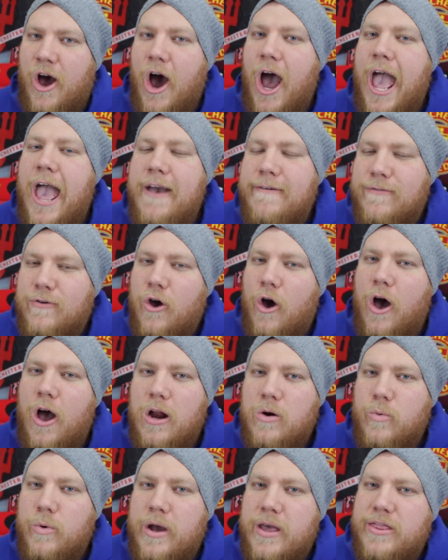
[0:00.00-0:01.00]
I have
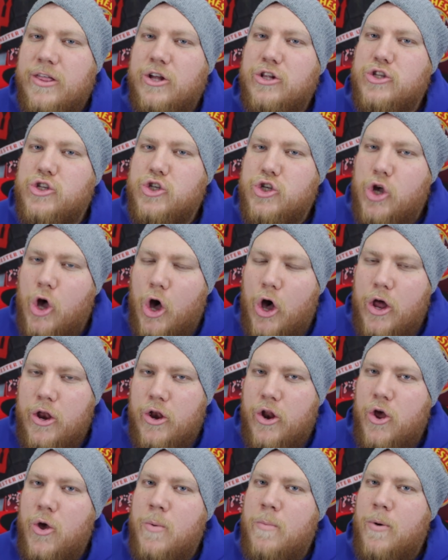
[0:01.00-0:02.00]
gone with
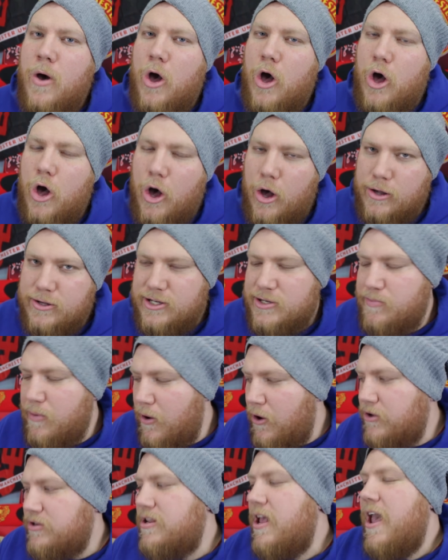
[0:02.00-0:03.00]
Tottenham
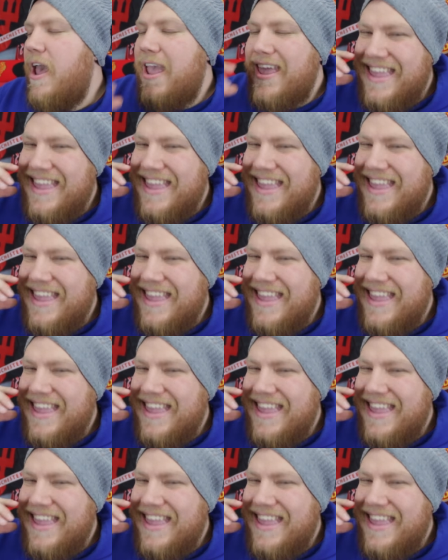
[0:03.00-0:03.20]
Hotspurs.